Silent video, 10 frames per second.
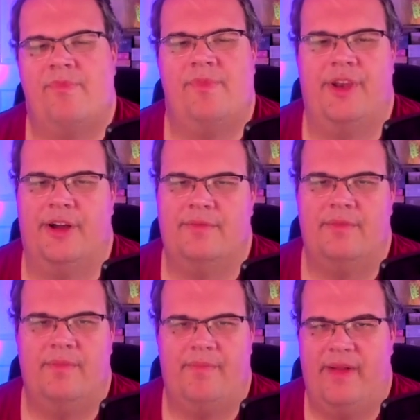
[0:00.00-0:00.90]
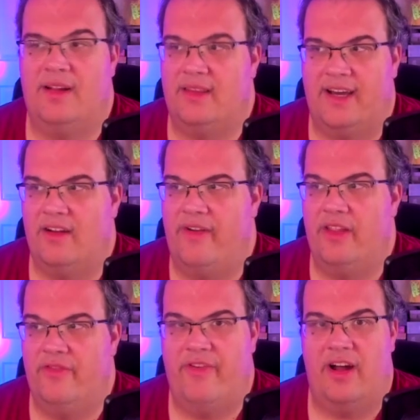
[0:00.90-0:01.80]
You know, Belladonna
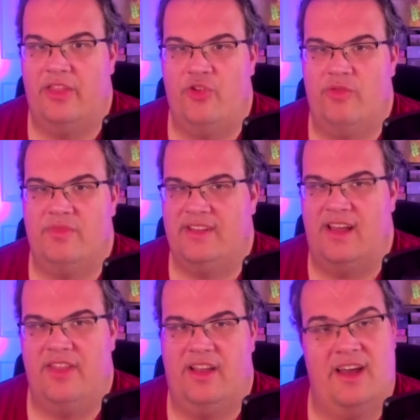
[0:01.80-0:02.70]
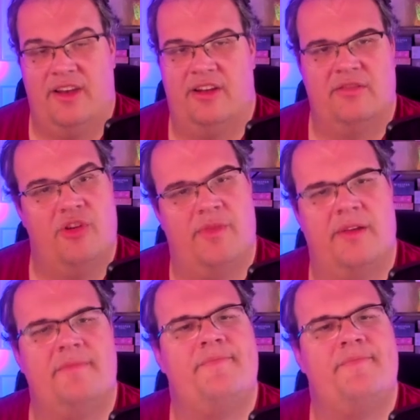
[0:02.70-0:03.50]
Vent Doom, is that a thing? I don't know. Could be.